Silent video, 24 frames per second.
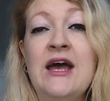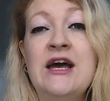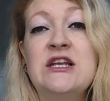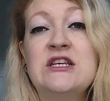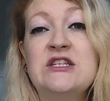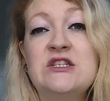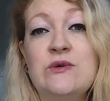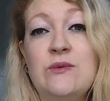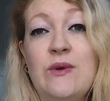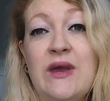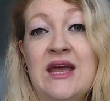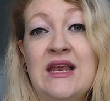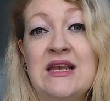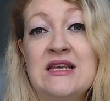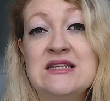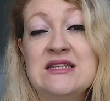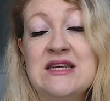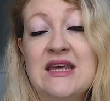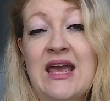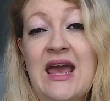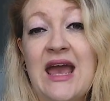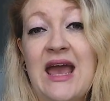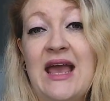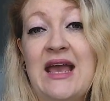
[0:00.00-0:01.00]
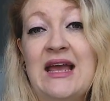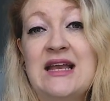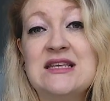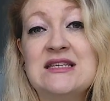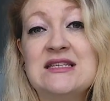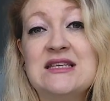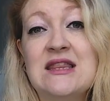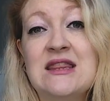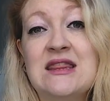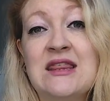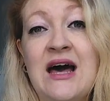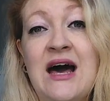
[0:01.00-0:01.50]
to
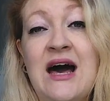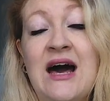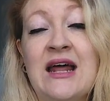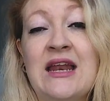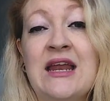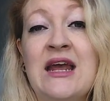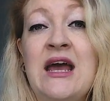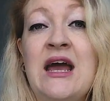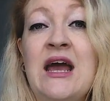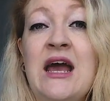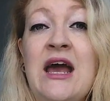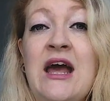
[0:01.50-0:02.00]
indicate that